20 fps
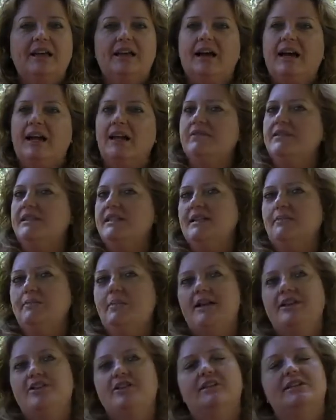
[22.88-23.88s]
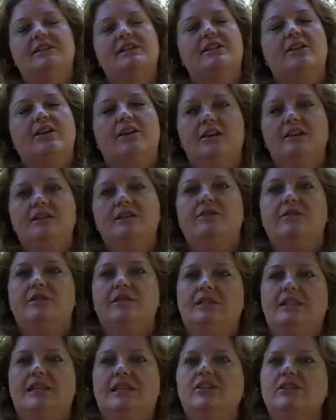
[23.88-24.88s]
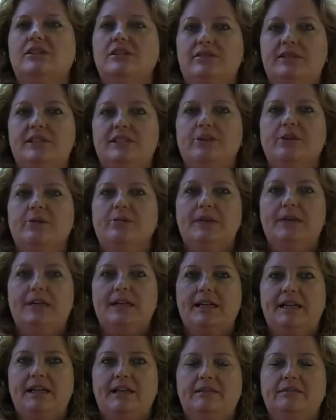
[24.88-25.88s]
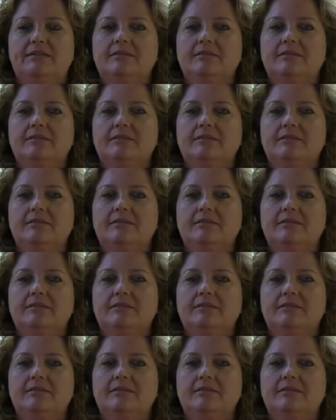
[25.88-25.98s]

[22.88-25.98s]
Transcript: I have seen patients in all different stages of COPD,